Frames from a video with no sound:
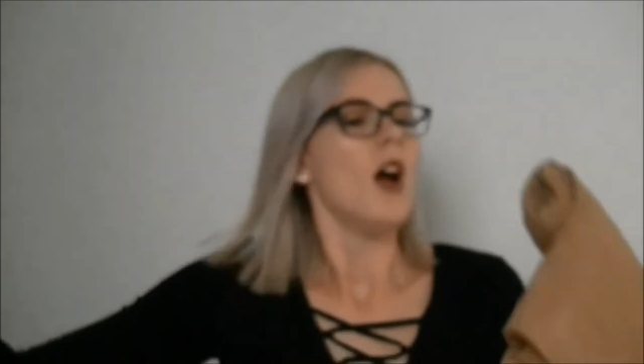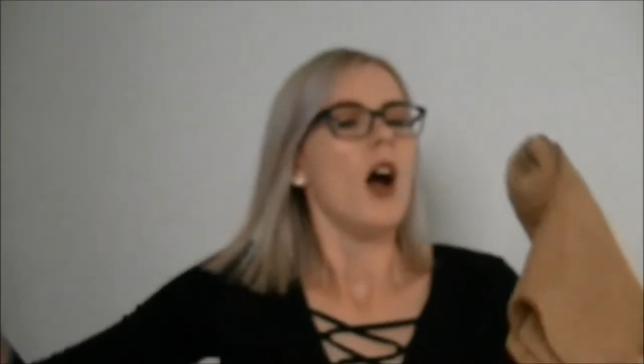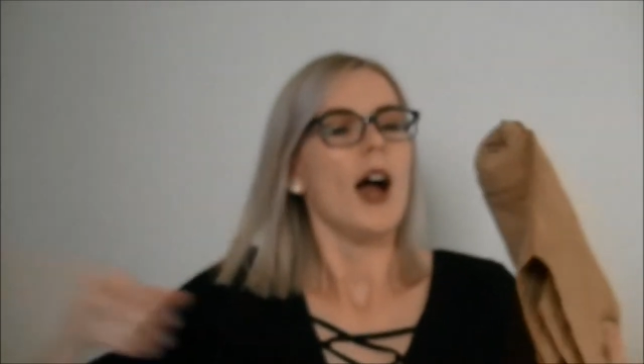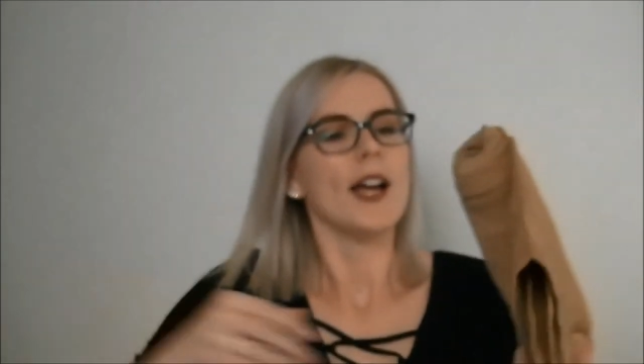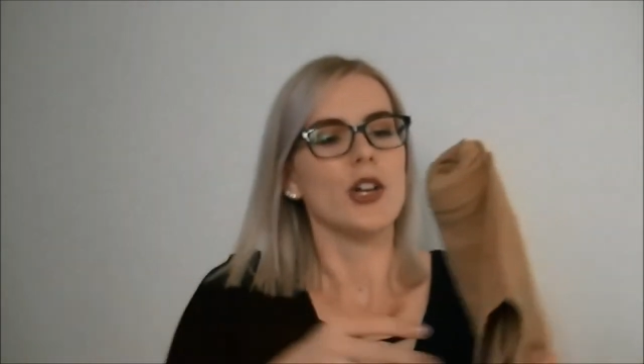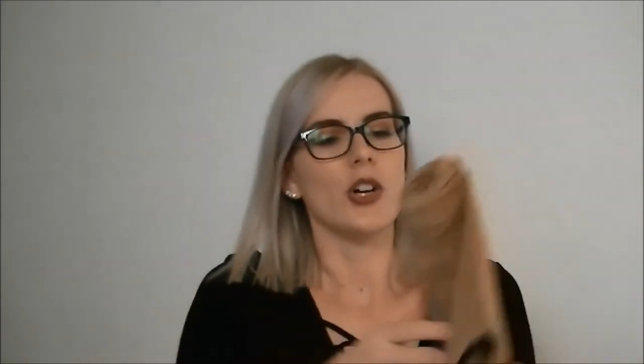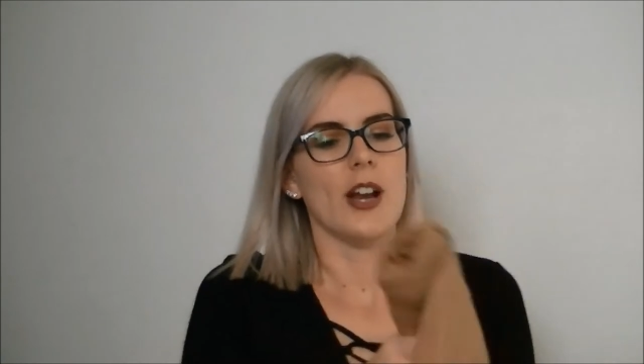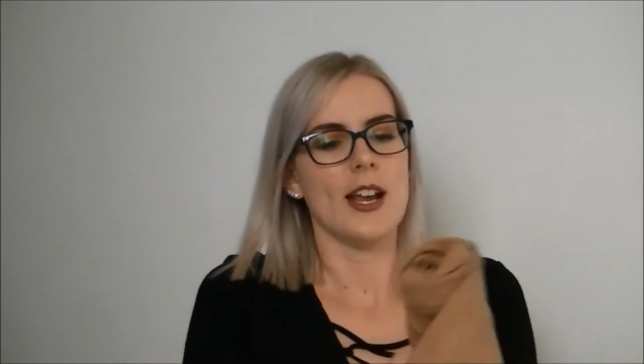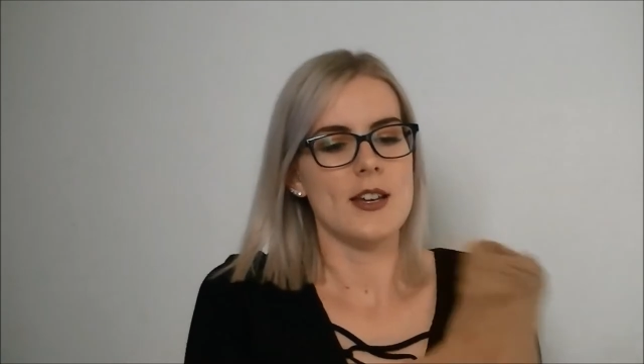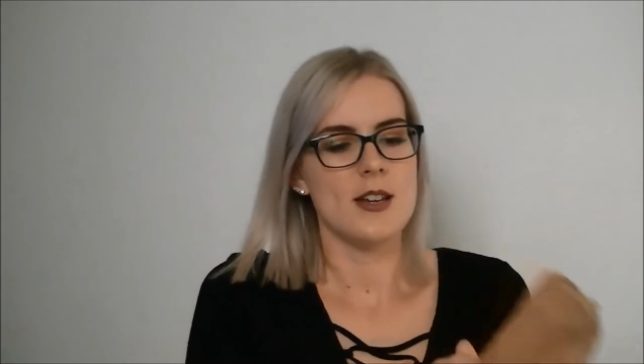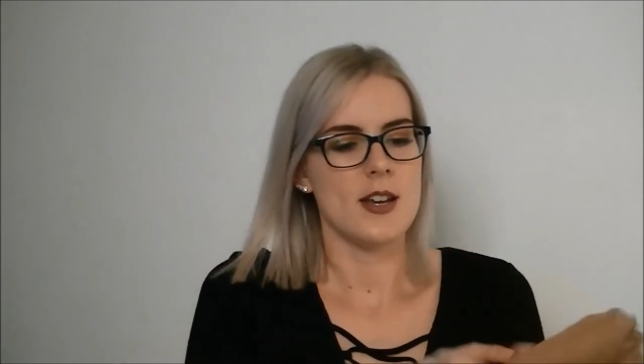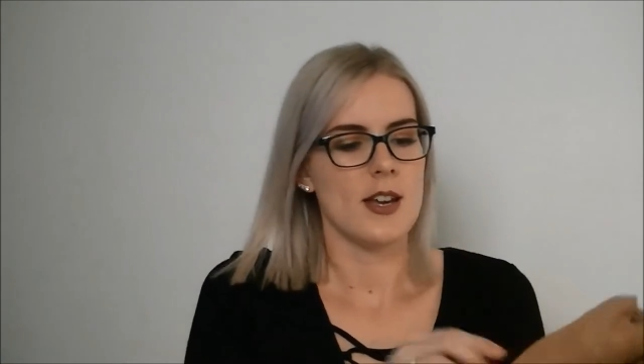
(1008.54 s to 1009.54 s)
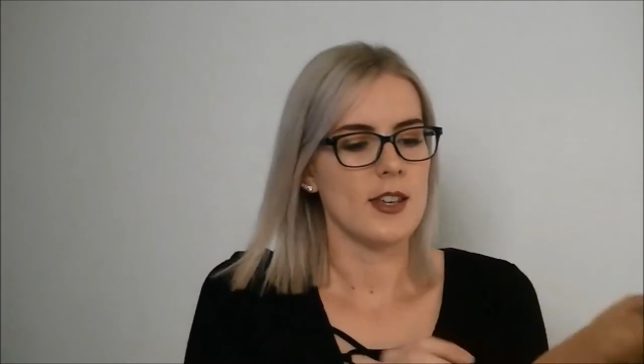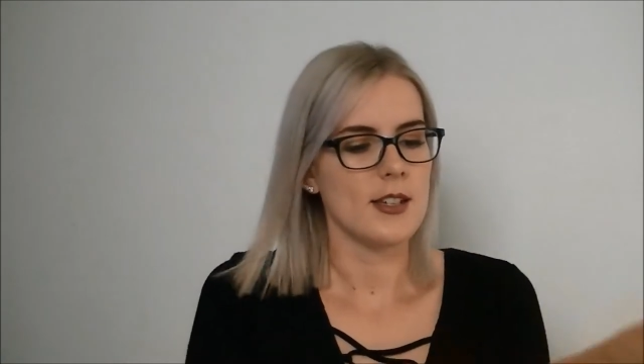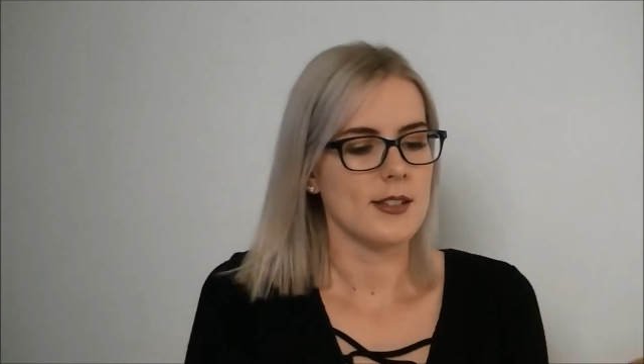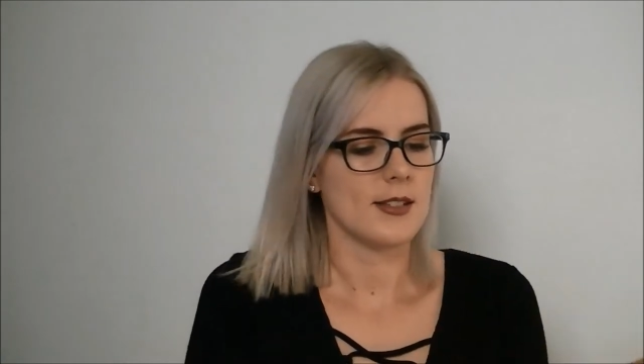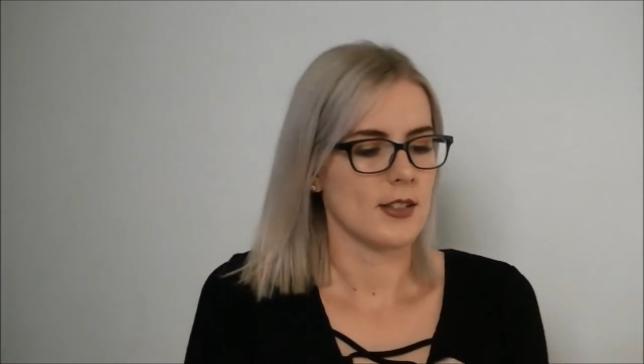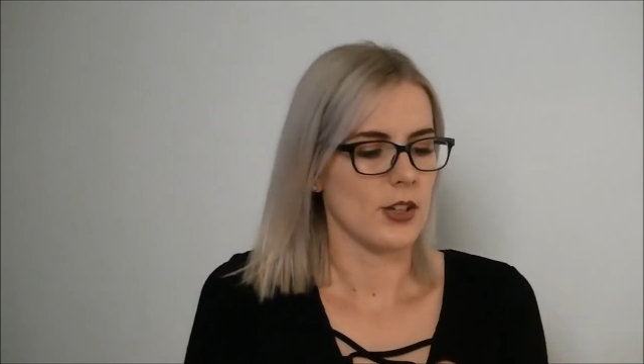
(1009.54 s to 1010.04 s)
I got another
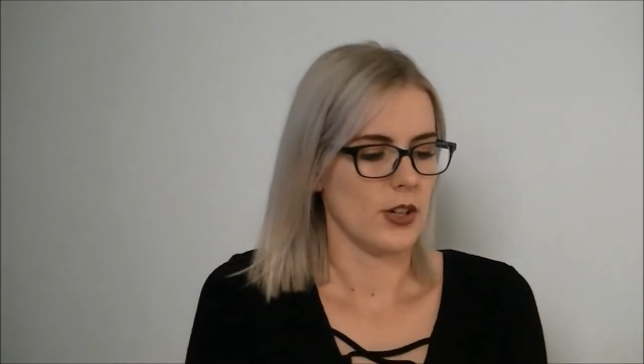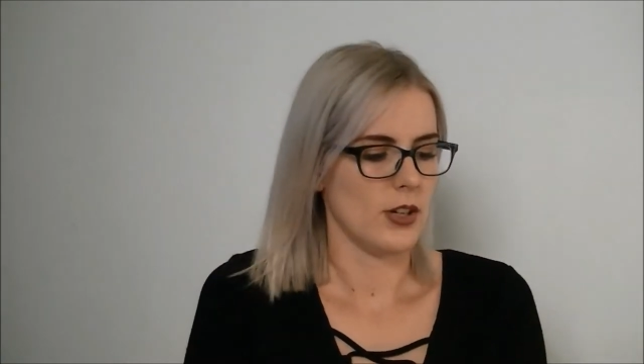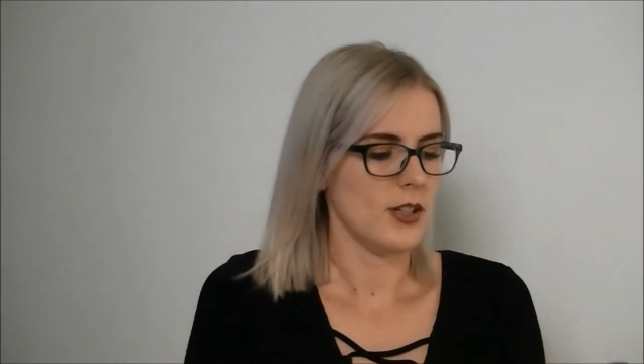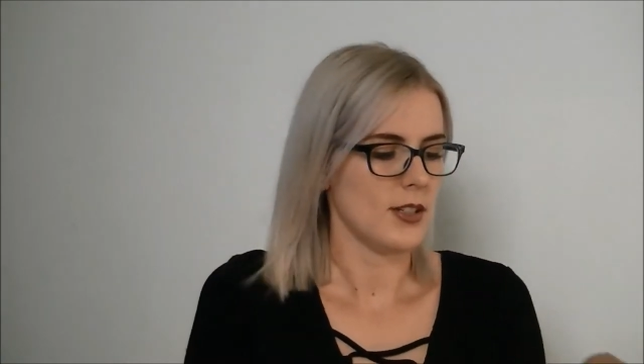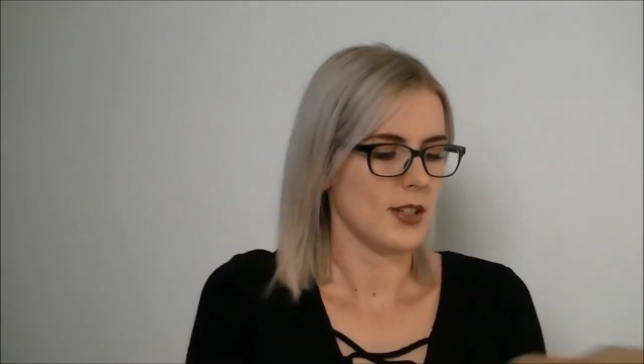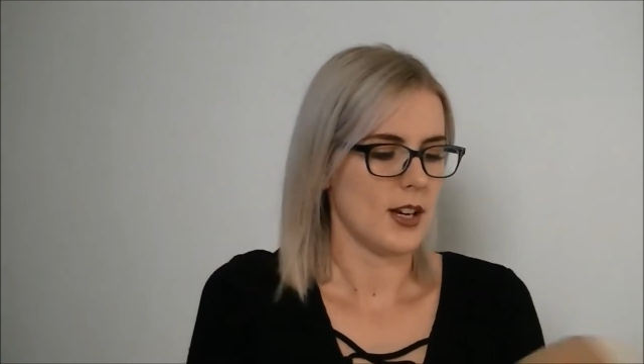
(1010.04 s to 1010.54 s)
skirt.